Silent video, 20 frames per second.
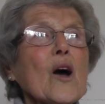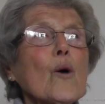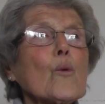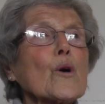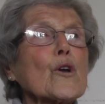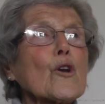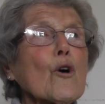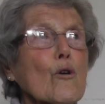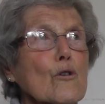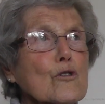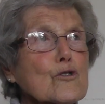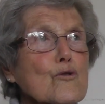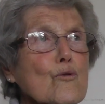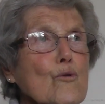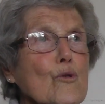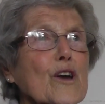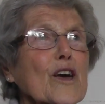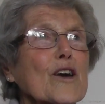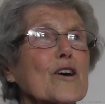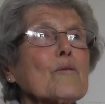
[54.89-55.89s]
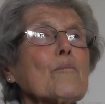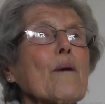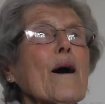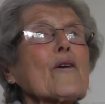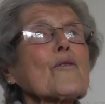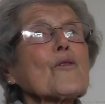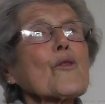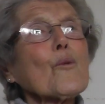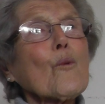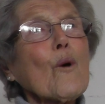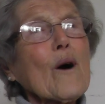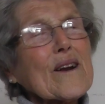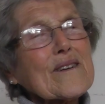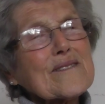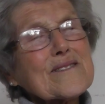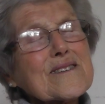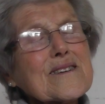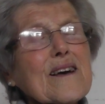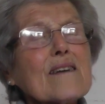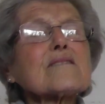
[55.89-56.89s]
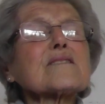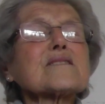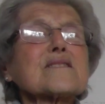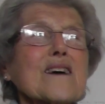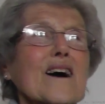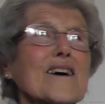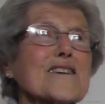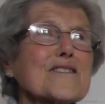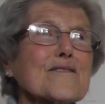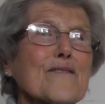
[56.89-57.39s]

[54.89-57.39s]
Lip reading: We're not talking about the ones the other side